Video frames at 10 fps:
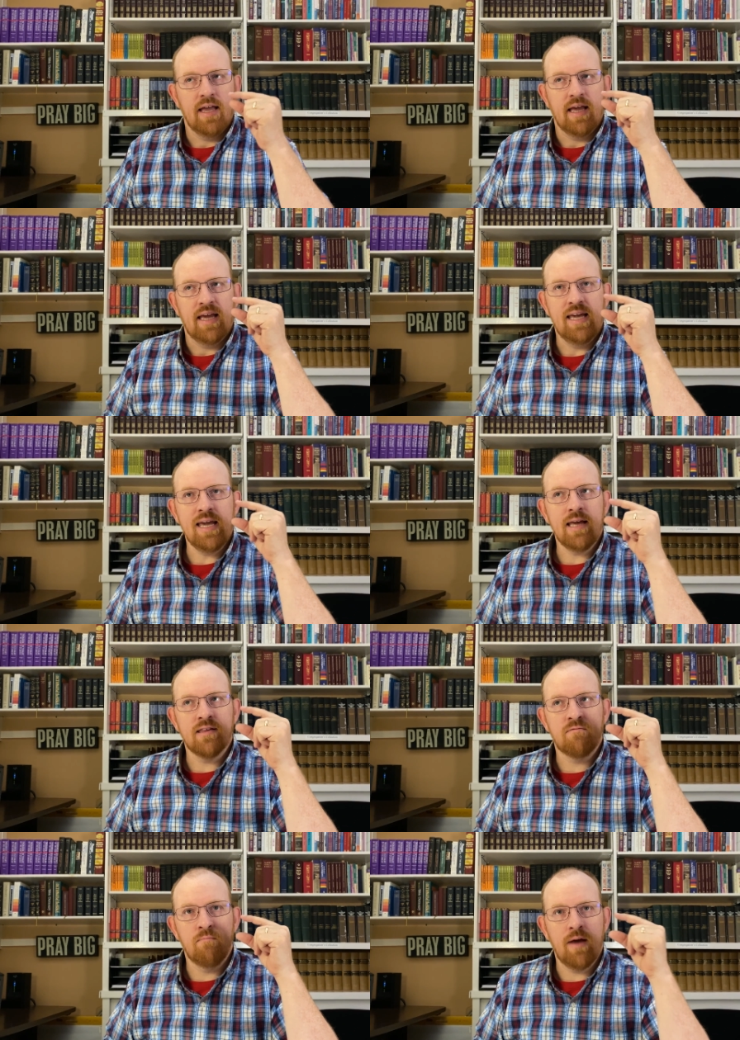he
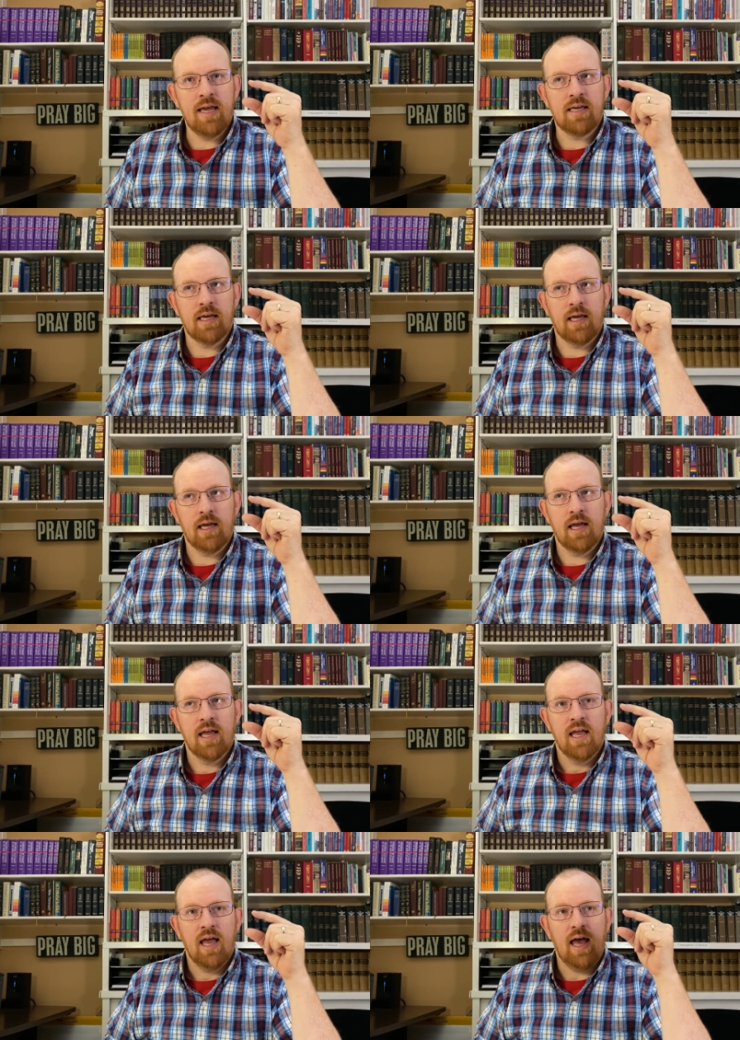is making
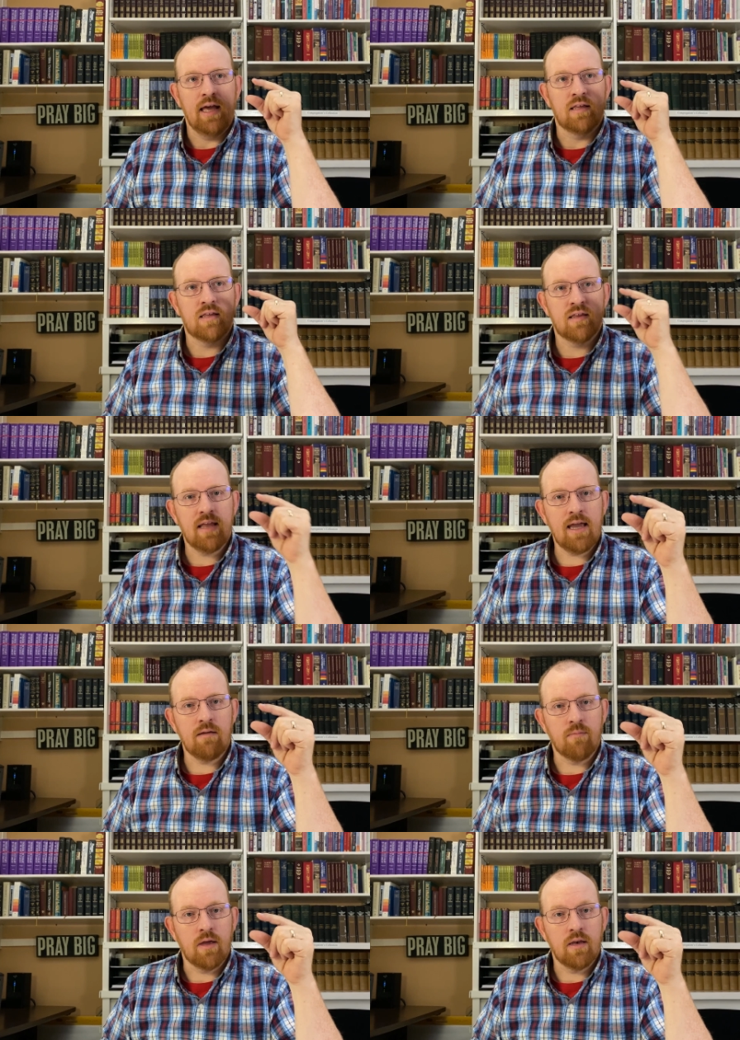a
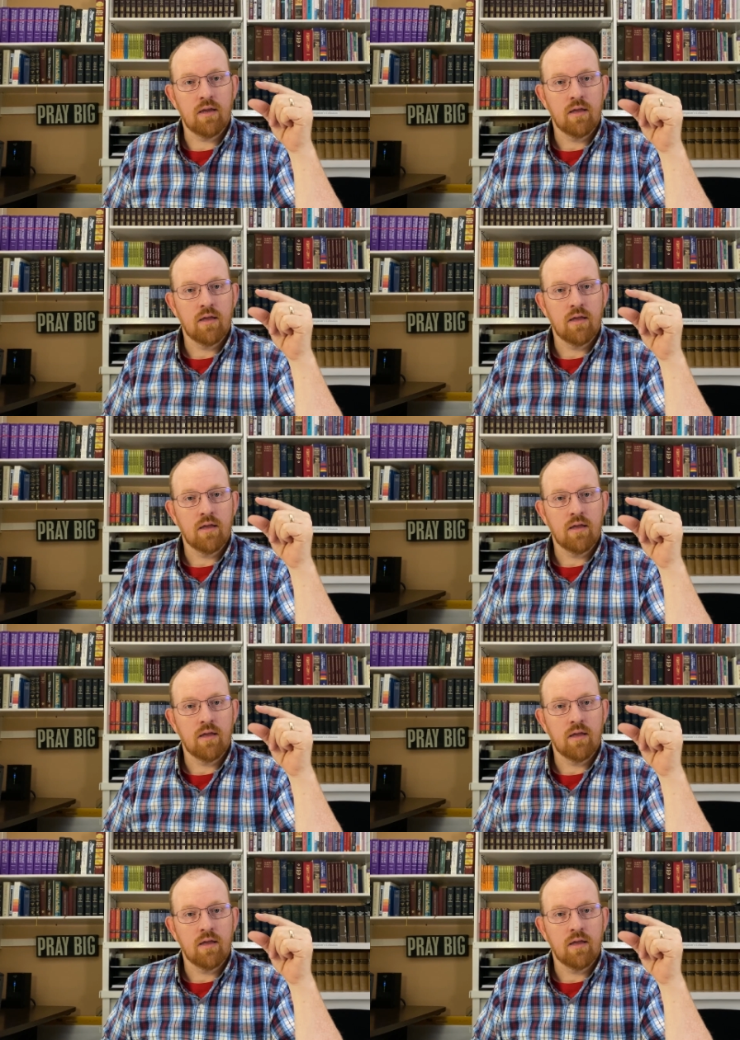statement